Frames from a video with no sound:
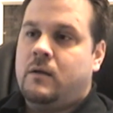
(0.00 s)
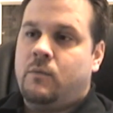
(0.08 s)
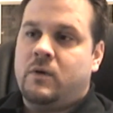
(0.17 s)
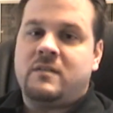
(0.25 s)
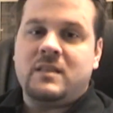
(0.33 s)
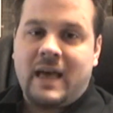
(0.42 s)

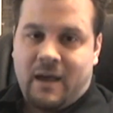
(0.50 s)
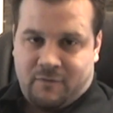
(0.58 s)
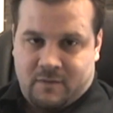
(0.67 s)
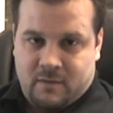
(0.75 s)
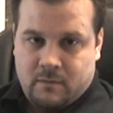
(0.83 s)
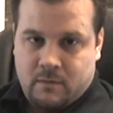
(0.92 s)
was
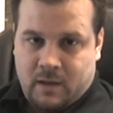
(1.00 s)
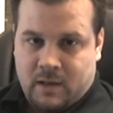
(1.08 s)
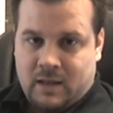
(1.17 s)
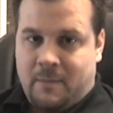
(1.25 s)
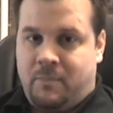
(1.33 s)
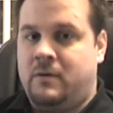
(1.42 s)
left in
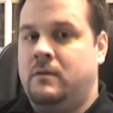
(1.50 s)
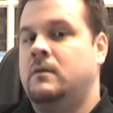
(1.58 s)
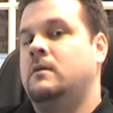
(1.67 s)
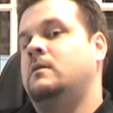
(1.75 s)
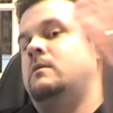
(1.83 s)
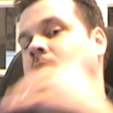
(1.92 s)
Leopard
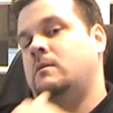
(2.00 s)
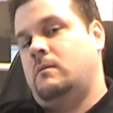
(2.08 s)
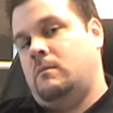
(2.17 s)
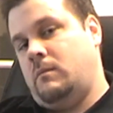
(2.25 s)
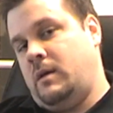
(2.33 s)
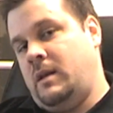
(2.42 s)

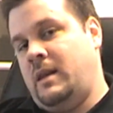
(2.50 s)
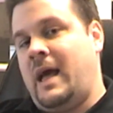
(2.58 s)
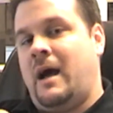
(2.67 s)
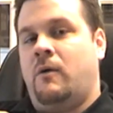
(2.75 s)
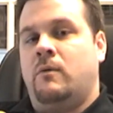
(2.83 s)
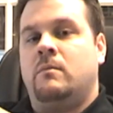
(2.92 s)
and
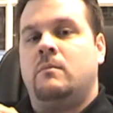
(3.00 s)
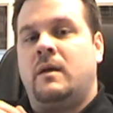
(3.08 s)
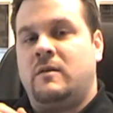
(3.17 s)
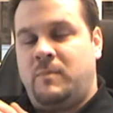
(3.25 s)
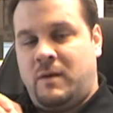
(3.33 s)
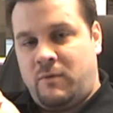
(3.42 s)
now
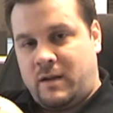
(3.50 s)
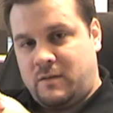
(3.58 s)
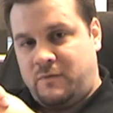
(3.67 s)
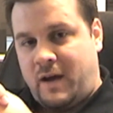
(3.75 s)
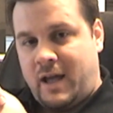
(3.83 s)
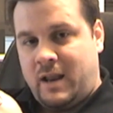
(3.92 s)
has been
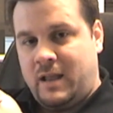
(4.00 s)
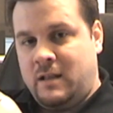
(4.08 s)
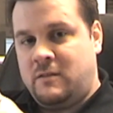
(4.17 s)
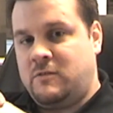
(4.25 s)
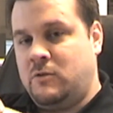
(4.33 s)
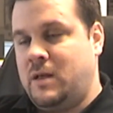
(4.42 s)
rectified
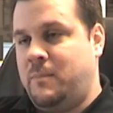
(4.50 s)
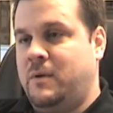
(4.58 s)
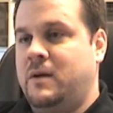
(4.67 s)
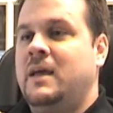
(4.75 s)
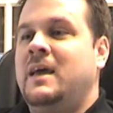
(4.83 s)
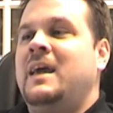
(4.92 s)
in Snow
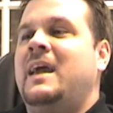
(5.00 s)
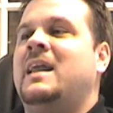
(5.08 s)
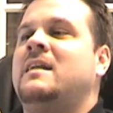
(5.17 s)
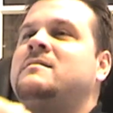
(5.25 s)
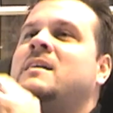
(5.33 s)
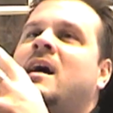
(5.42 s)
Leopard.
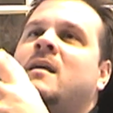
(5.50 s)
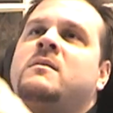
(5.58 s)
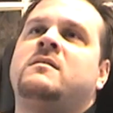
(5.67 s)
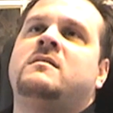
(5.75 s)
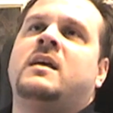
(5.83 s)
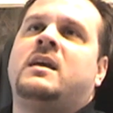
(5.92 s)
And it's not a
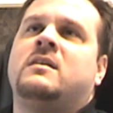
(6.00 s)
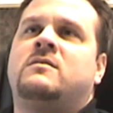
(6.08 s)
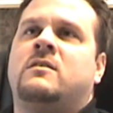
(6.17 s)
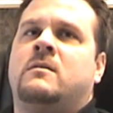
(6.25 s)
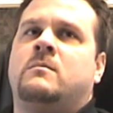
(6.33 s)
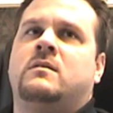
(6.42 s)
mistake in
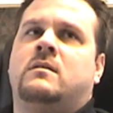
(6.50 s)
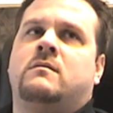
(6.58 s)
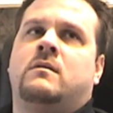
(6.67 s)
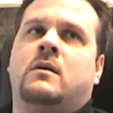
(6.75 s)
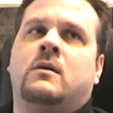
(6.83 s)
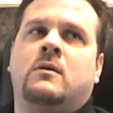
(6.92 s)
terms
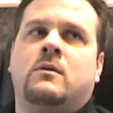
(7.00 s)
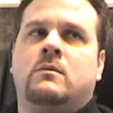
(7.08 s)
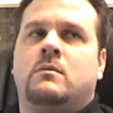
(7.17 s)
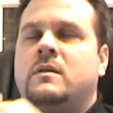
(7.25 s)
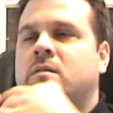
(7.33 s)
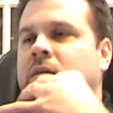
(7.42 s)
of,
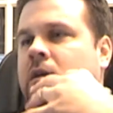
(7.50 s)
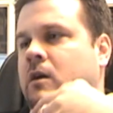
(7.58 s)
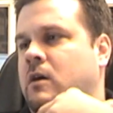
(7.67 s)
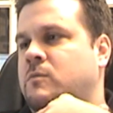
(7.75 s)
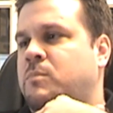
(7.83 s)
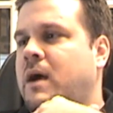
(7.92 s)
oh, it's going to
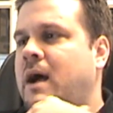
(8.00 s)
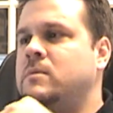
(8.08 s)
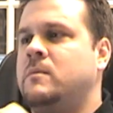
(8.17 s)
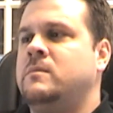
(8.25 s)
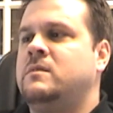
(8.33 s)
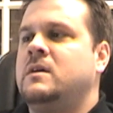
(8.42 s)
cause
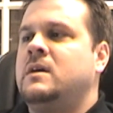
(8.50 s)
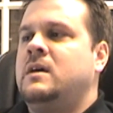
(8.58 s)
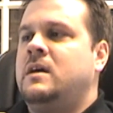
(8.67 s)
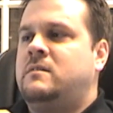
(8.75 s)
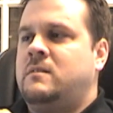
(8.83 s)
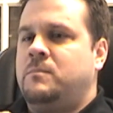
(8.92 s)
problems.
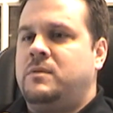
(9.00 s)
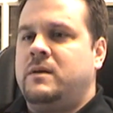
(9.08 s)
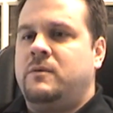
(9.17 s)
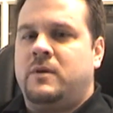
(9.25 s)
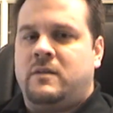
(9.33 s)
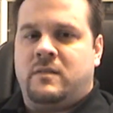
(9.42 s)
It simply
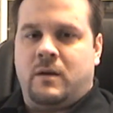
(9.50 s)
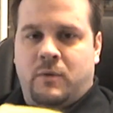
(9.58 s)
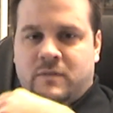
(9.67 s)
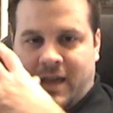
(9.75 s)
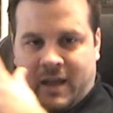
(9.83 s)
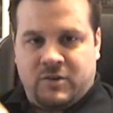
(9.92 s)
was there
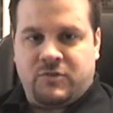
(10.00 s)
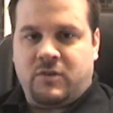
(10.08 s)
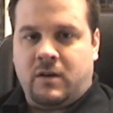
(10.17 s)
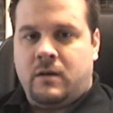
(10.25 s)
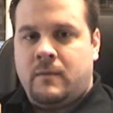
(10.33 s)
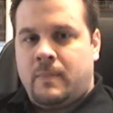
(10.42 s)
was
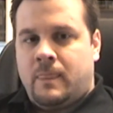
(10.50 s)
extra